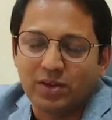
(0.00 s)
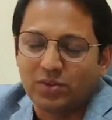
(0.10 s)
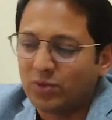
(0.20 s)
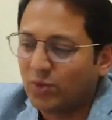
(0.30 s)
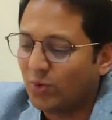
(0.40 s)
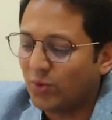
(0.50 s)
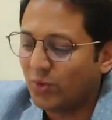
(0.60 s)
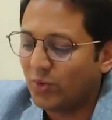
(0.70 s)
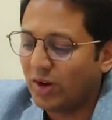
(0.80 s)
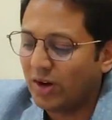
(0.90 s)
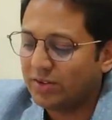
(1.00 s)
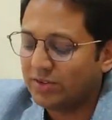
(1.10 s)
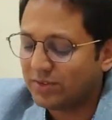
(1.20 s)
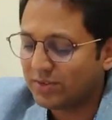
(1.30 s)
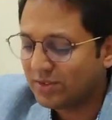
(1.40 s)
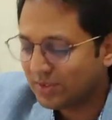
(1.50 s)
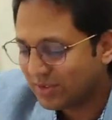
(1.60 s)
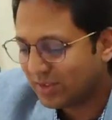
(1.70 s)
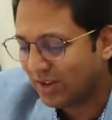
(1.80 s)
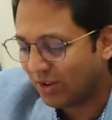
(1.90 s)
So this
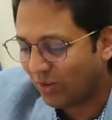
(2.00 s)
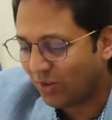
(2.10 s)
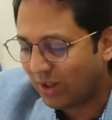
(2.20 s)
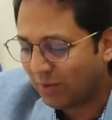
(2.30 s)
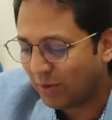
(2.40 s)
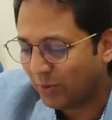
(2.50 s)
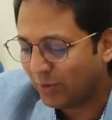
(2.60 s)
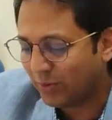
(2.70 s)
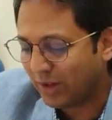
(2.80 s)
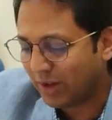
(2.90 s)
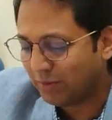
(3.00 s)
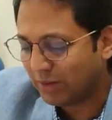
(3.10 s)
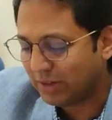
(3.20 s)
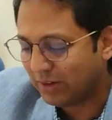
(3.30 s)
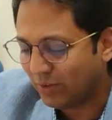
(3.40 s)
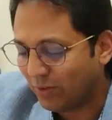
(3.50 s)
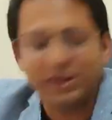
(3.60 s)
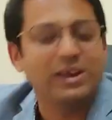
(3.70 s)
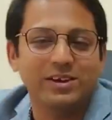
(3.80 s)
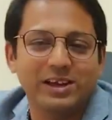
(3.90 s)
is all about, what
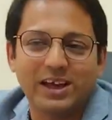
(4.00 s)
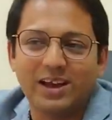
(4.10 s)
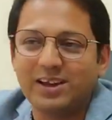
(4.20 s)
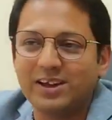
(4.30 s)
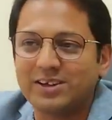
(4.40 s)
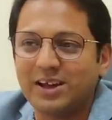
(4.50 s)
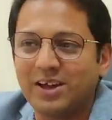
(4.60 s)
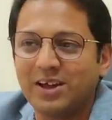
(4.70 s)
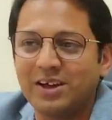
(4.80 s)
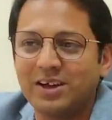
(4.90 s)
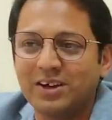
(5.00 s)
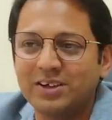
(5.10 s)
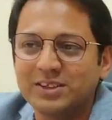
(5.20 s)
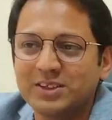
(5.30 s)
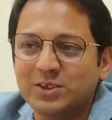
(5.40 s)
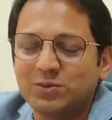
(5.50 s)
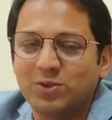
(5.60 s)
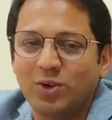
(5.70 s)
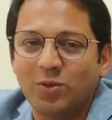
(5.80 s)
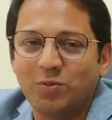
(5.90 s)
I recollect
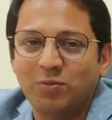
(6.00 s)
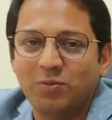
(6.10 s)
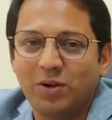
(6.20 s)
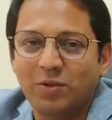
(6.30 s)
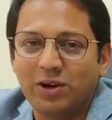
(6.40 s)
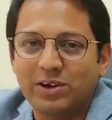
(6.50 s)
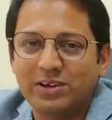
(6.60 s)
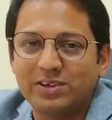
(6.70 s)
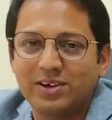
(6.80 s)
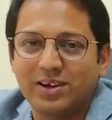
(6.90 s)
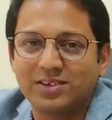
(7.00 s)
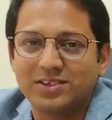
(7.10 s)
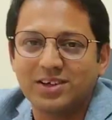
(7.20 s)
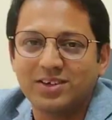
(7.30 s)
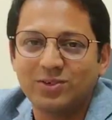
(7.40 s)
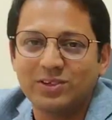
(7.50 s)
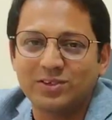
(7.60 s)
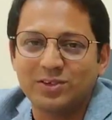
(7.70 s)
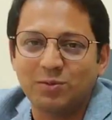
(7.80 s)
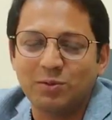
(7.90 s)
from our interaction with
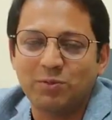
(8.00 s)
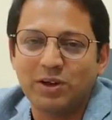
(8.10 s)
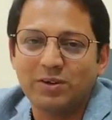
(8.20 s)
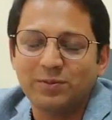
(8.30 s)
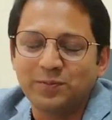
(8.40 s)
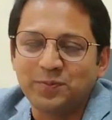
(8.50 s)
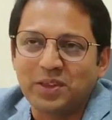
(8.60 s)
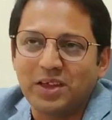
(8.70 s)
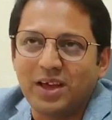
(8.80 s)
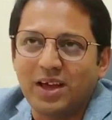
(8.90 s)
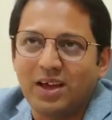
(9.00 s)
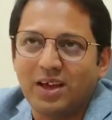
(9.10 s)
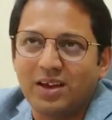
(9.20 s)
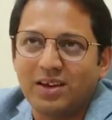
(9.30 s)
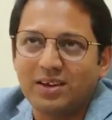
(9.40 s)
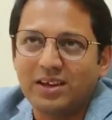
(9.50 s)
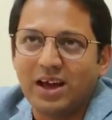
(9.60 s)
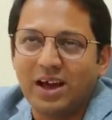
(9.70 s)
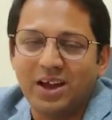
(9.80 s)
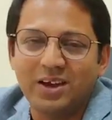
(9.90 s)
CEFIPRA, and
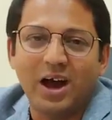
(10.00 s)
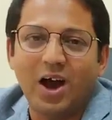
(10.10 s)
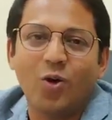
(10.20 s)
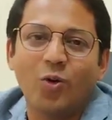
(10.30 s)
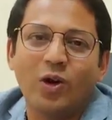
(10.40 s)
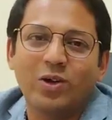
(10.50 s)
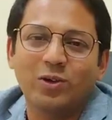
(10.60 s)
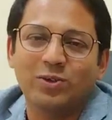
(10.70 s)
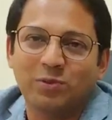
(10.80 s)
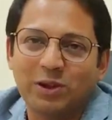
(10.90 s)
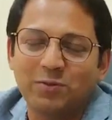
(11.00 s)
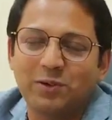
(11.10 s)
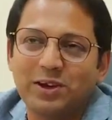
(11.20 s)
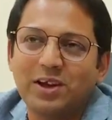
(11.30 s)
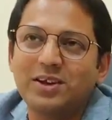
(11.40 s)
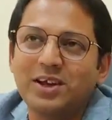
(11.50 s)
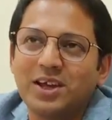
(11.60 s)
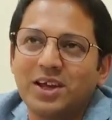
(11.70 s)
and how I was benefited.